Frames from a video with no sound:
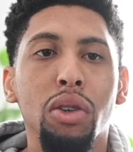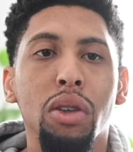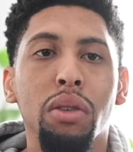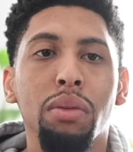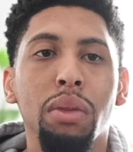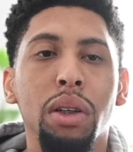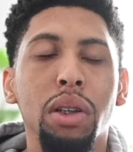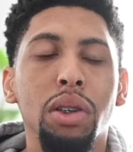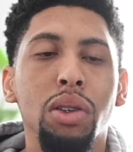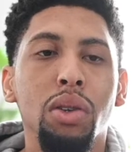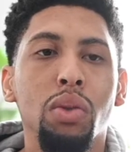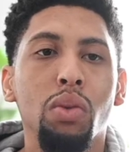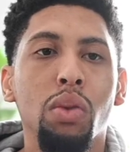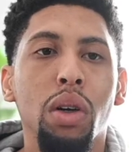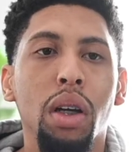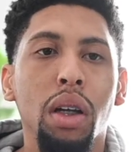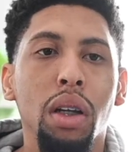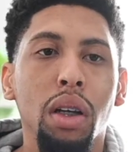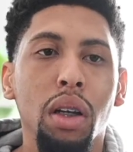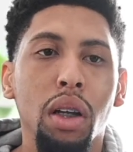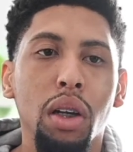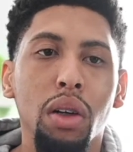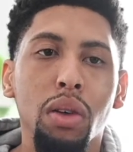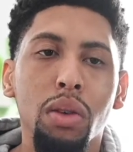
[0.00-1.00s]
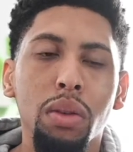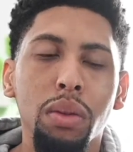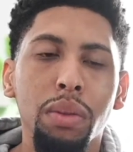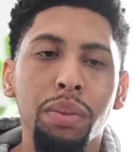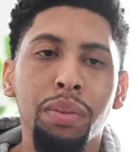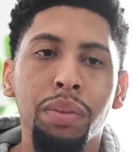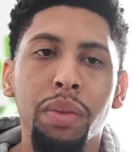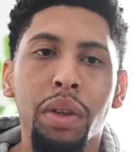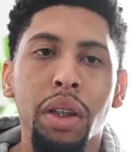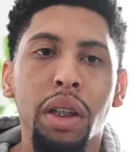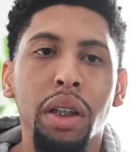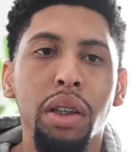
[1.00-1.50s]
Jordan Retro 1 Low
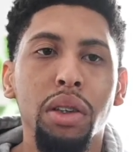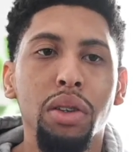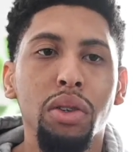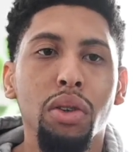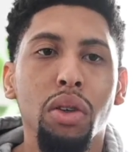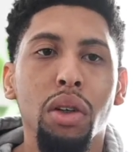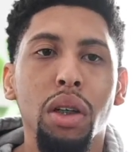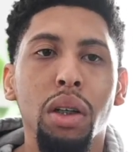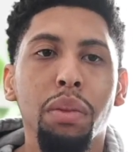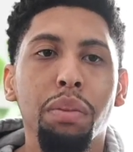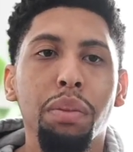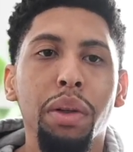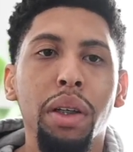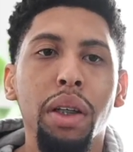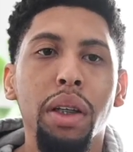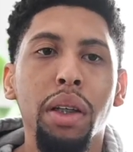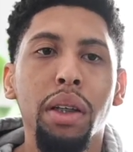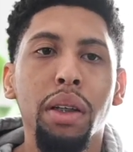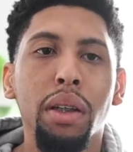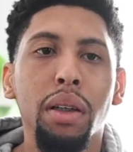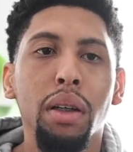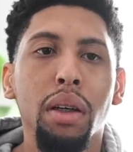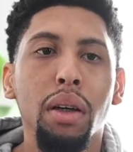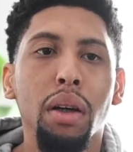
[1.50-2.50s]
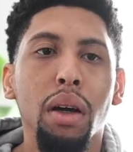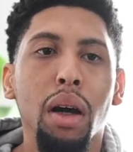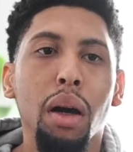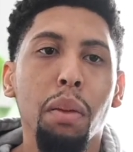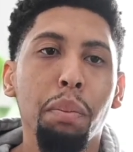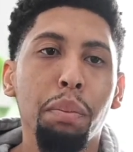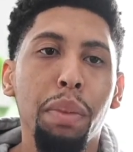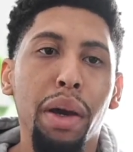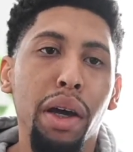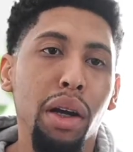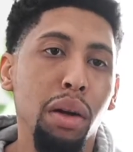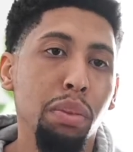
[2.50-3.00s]
is going to be a
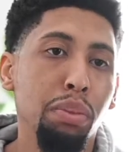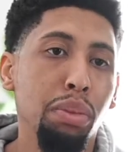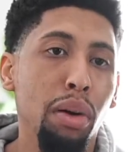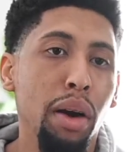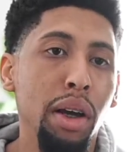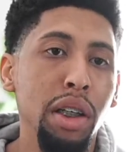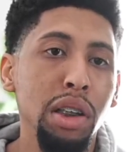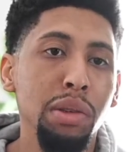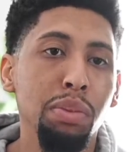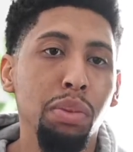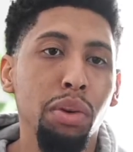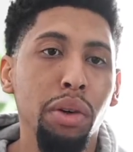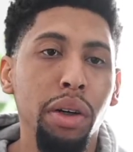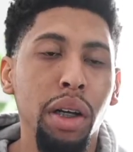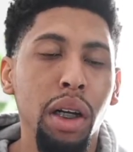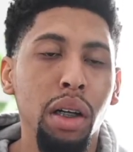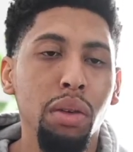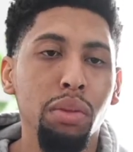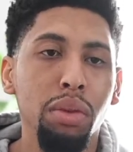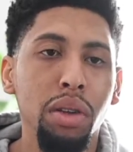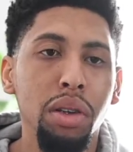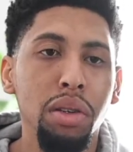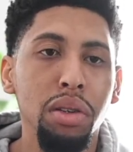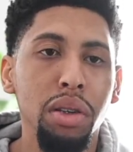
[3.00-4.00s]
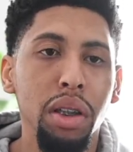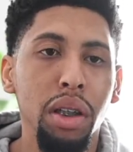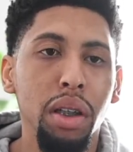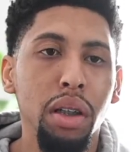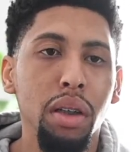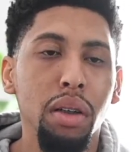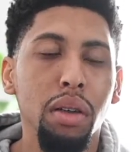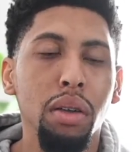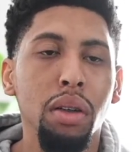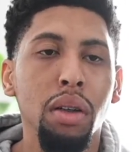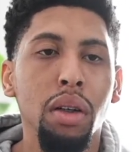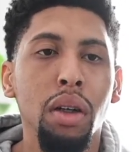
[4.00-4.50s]
better price point at
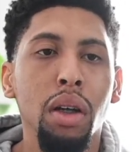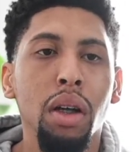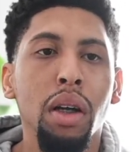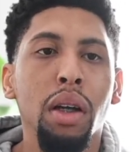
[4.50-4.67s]
retail.